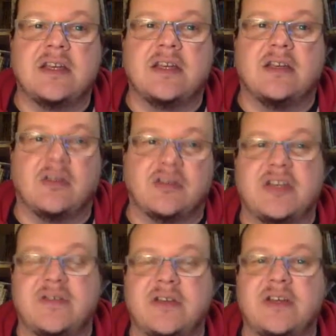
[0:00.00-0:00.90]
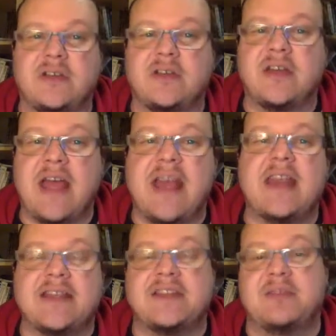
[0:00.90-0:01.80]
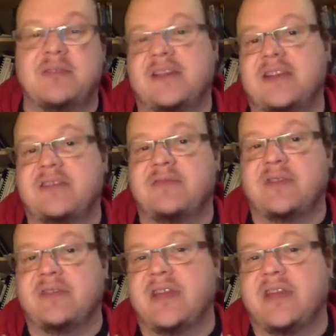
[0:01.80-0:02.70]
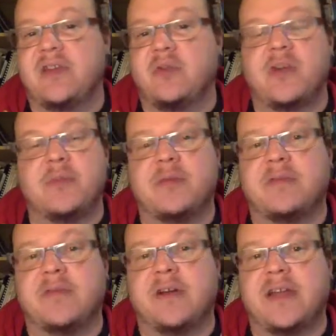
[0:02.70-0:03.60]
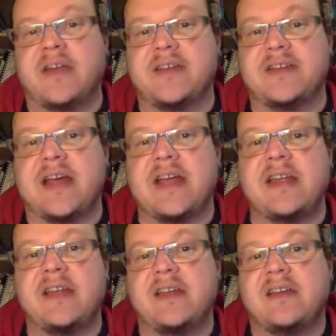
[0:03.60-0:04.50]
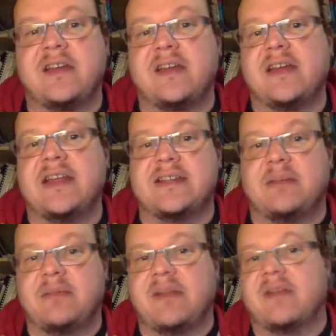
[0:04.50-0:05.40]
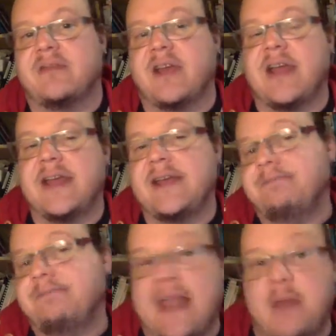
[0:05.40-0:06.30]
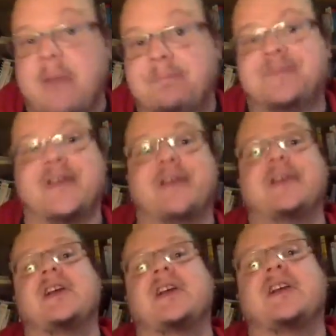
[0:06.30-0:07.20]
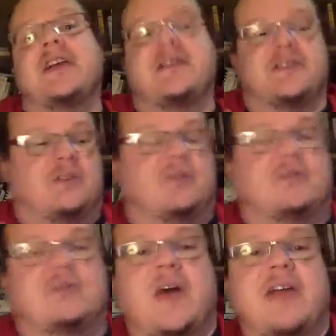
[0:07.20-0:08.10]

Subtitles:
longevity to it, and it has the ability for, your work portfolio to say, here's something I've created. Anyway, so that was a long way